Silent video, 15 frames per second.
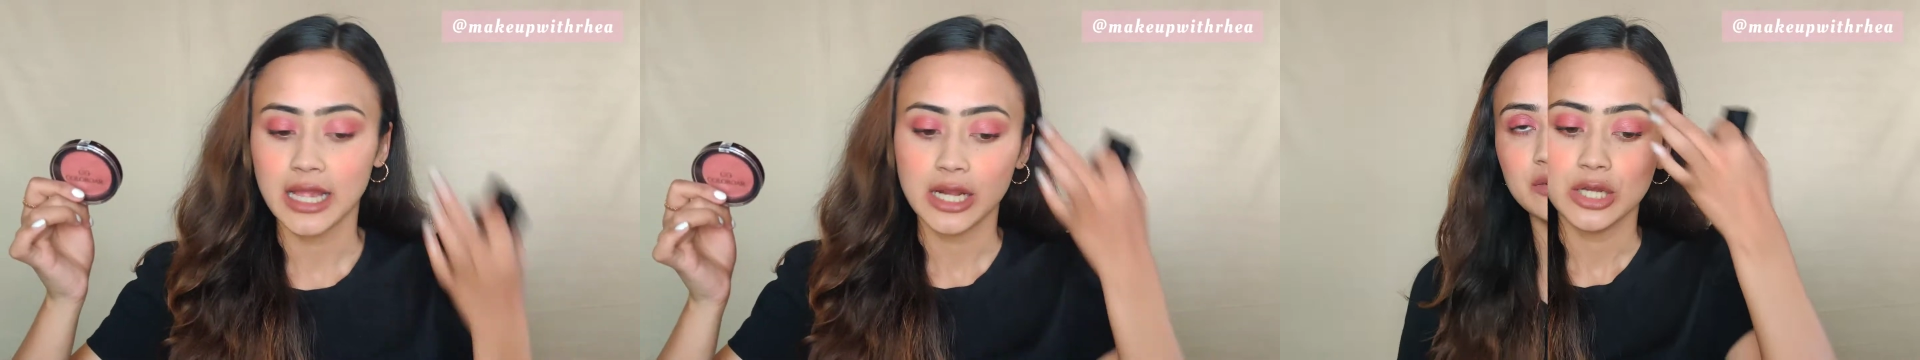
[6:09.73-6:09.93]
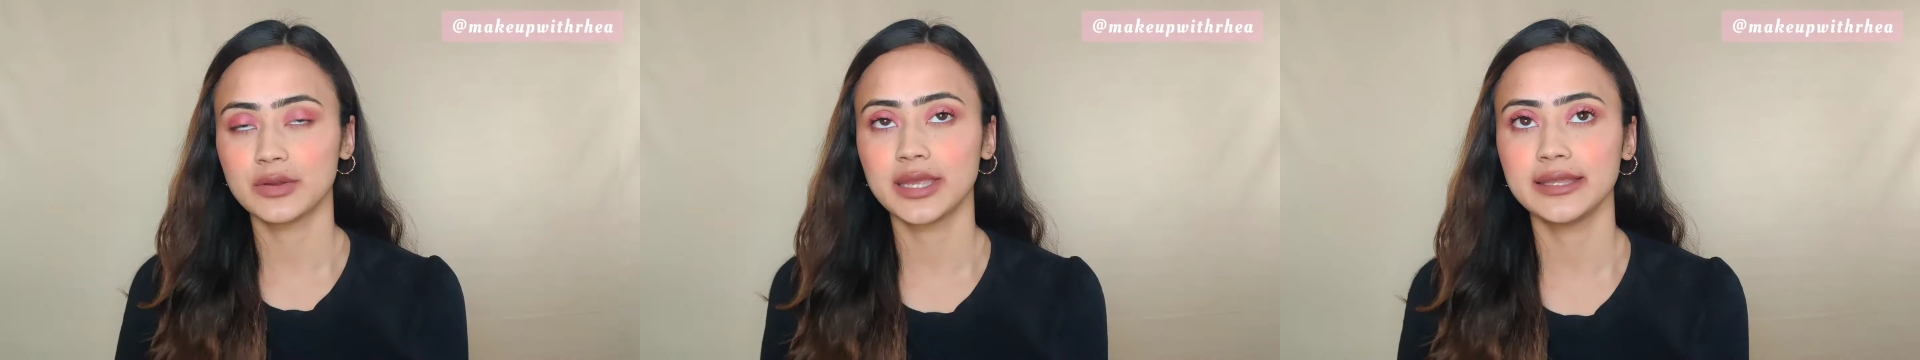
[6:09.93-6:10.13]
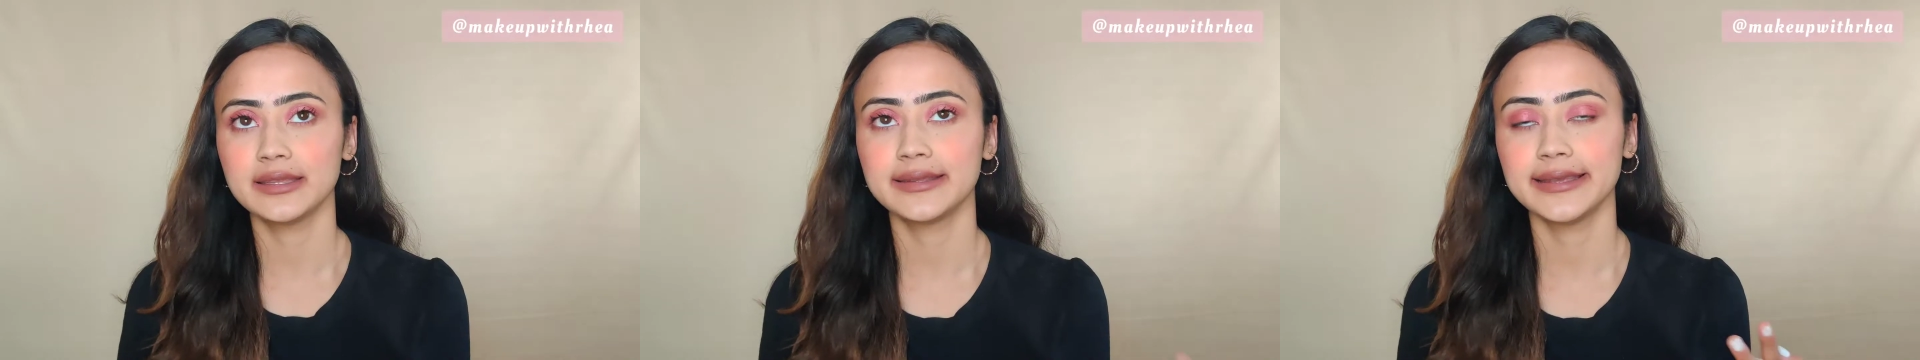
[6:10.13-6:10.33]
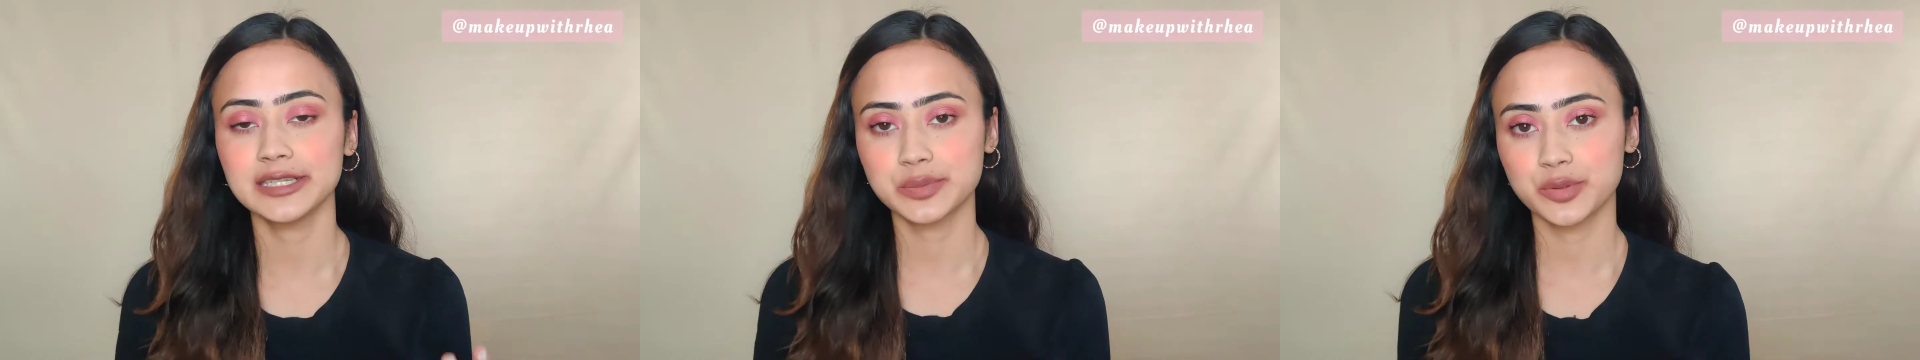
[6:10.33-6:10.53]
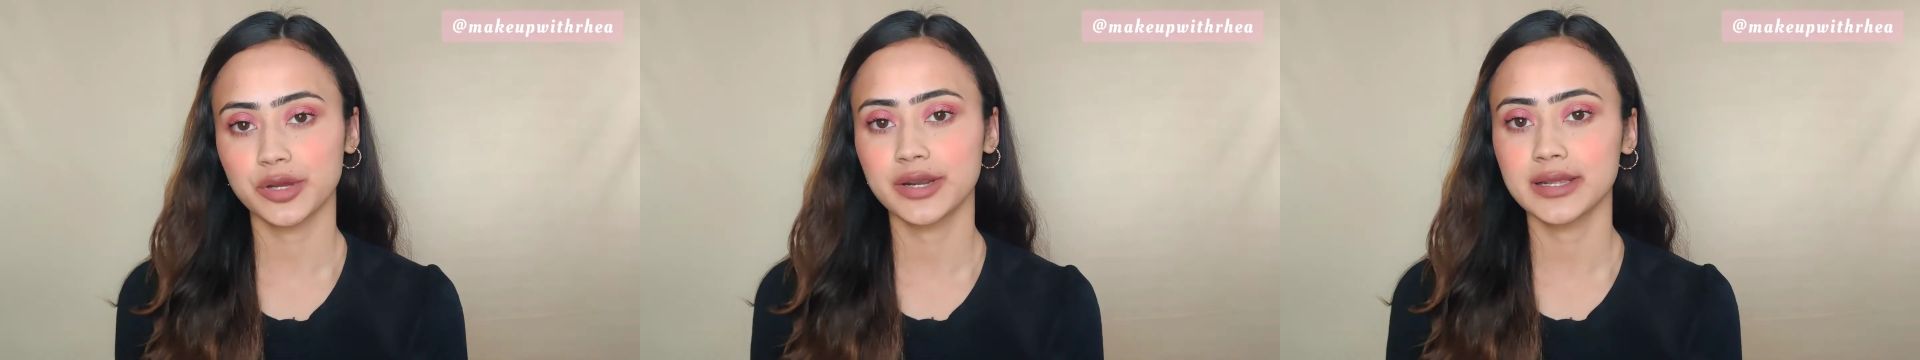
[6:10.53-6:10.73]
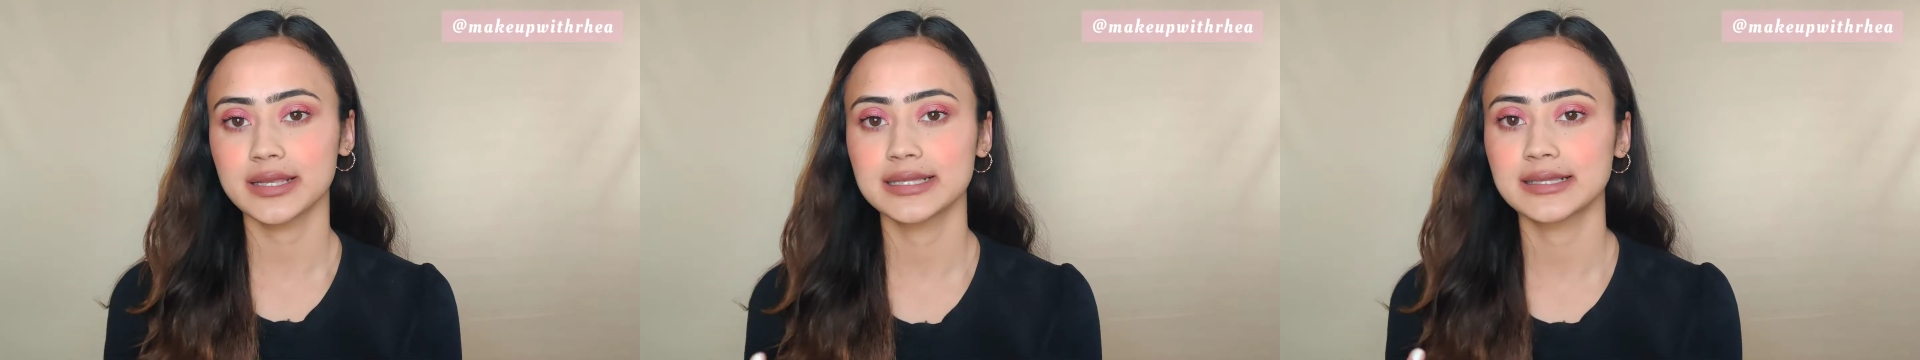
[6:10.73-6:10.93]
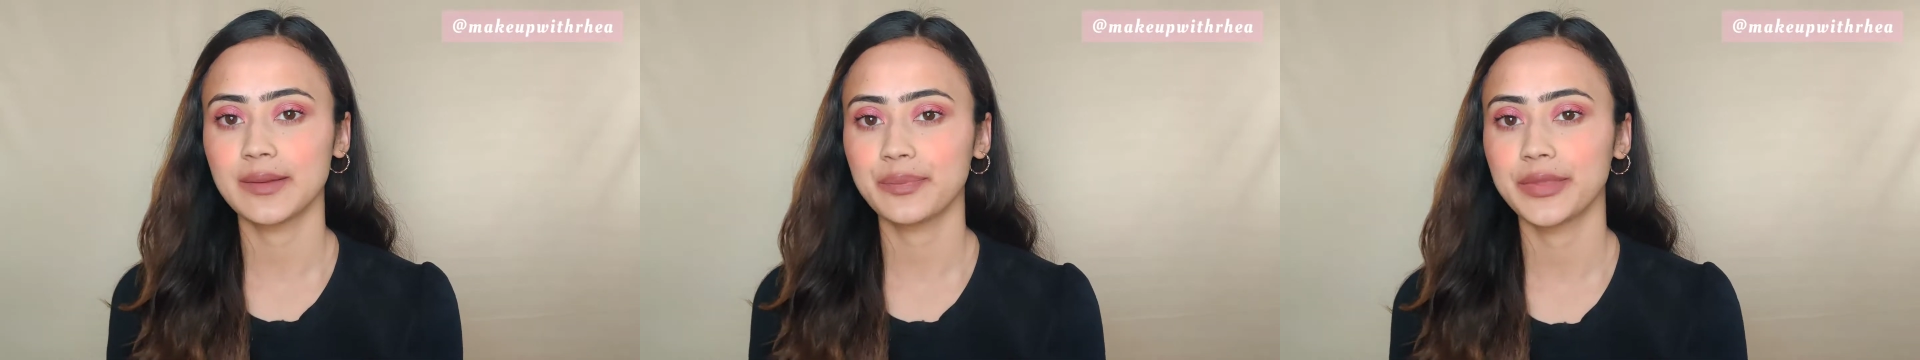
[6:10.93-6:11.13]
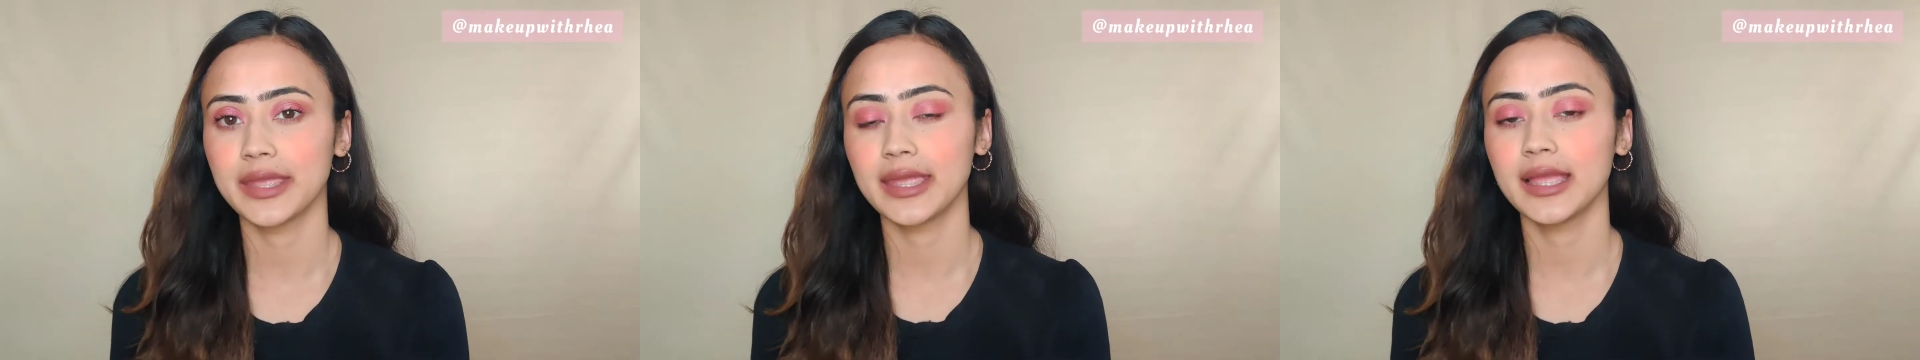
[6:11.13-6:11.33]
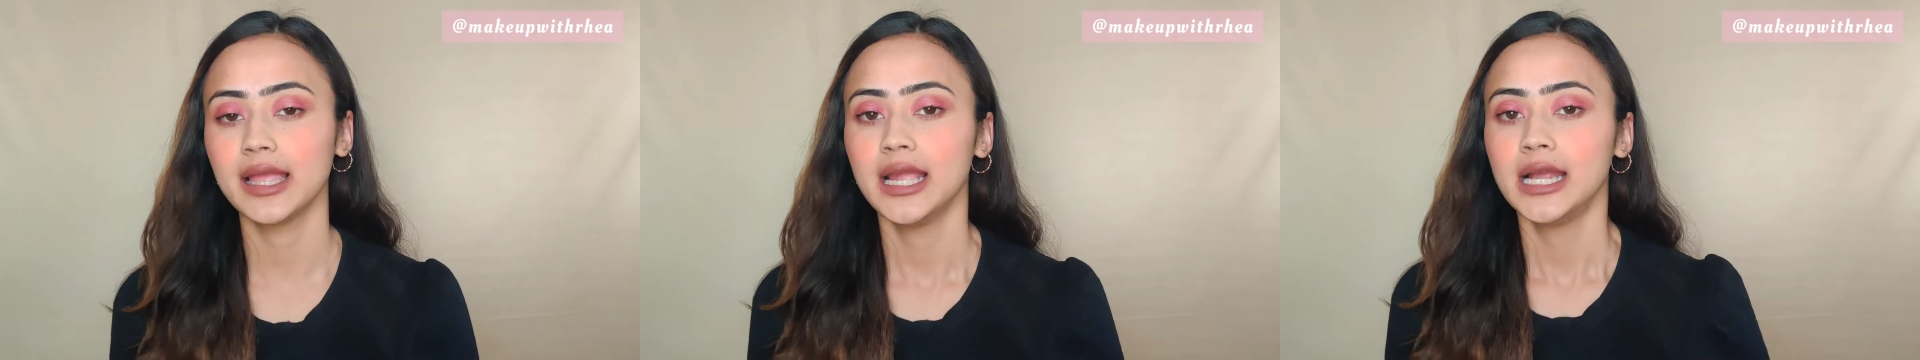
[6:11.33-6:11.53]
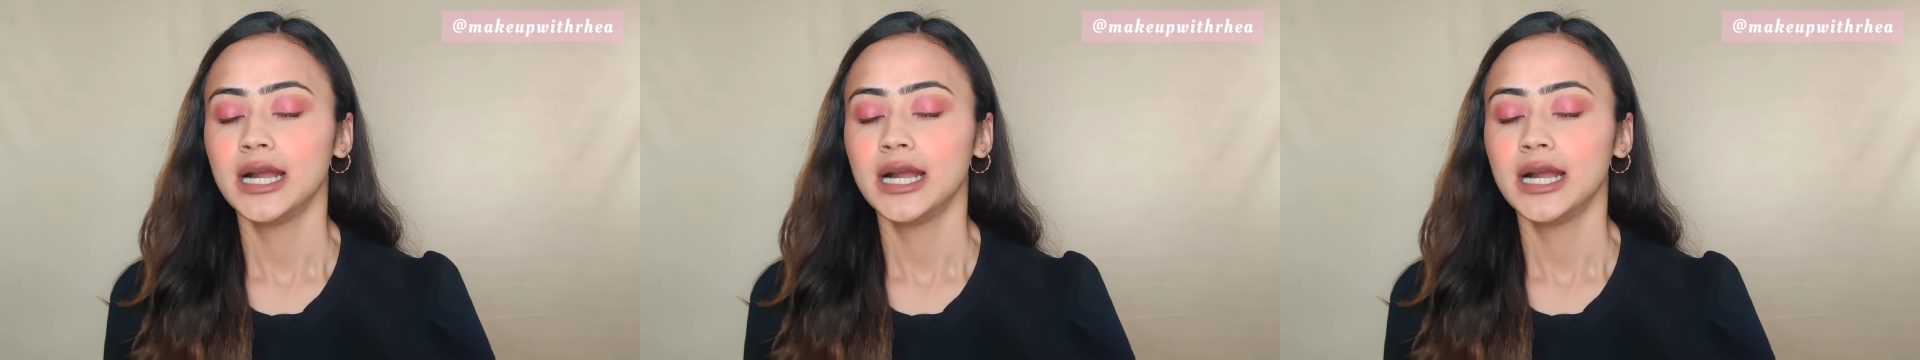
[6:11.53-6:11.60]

Okay, the next product is something